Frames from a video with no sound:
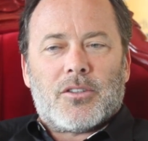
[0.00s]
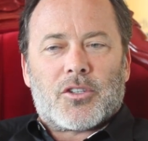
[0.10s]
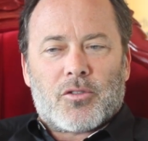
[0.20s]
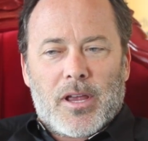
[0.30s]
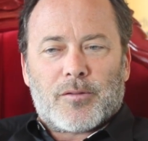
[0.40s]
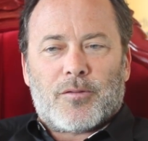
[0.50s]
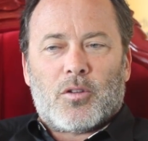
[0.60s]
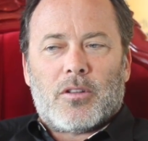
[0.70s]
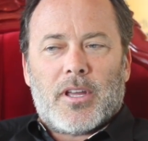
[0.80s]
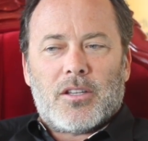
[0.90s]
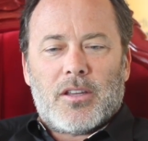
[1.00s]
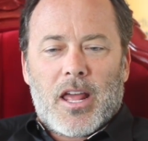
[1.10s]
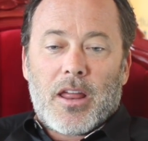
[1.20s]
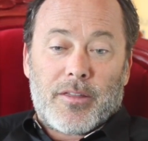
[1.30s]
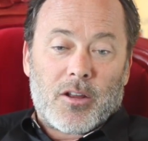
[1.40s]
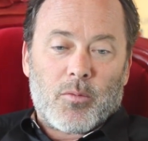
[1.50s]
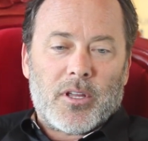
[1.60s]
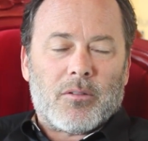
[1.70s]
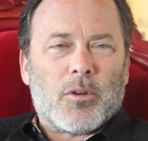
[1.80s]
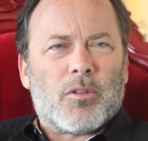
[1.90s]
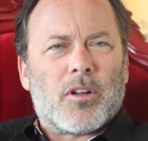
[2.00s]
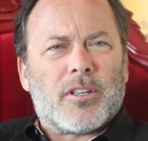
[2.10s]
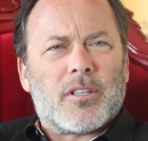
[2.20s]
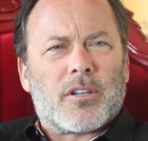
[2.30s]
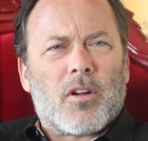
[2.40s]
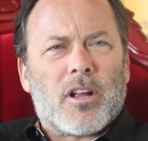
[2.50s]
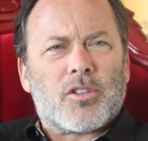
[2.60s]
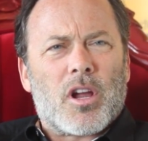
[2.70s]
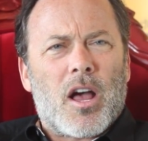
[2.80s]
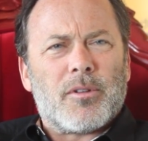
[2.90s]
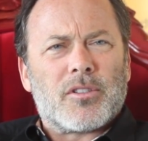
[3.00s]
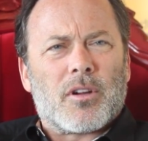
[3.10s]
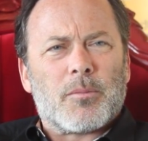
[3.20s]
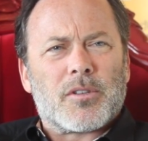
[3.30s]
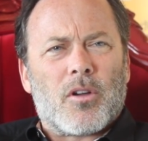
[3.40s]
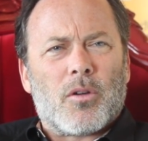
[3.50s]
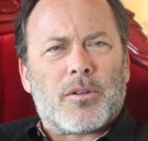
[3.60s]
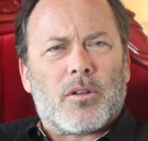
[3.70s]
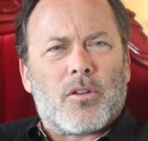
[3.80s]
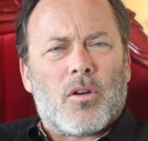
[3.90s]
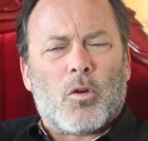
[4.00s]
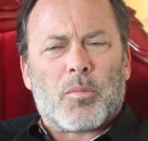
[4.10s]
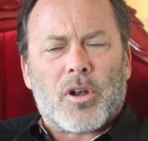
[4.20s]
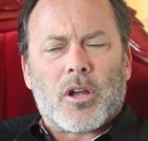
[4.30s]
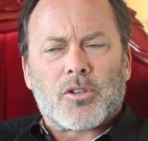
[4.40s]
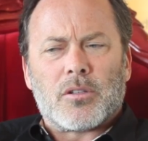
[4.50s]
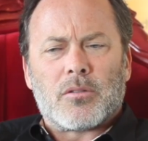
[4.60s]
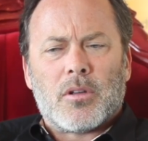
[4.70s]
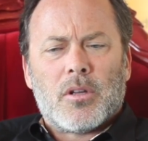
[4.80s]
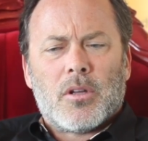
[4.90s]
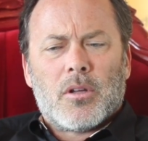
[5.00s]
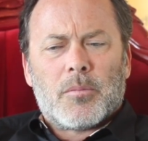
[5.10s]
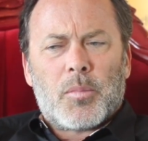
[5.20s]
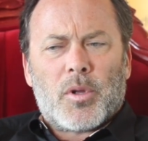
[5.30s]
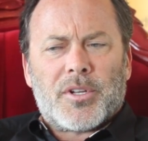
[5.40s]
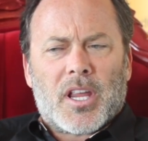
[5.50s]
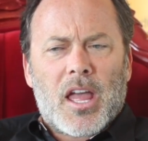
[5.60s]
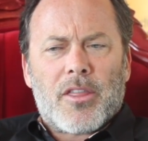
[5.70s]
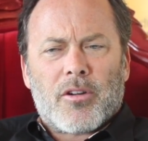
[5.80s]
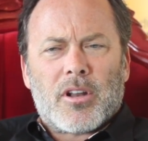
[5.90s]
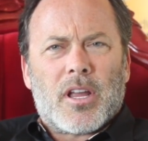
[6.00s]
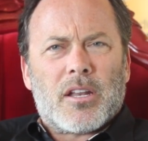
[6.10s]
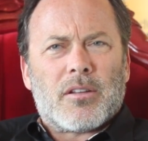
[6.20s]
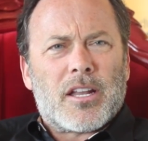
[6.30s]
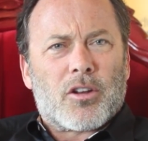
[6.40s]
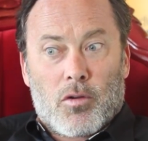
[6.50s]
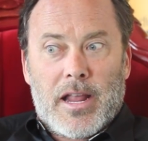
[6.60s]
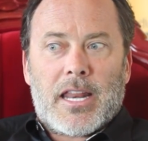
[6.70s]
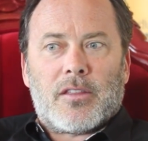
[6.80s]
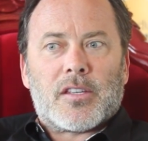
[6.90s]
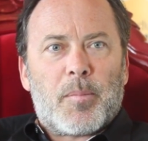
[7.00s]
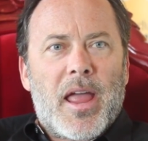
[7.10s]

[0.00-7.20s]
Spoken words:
stressful, and yet I think we really did a great job in terms of the whole production pulling together and creating this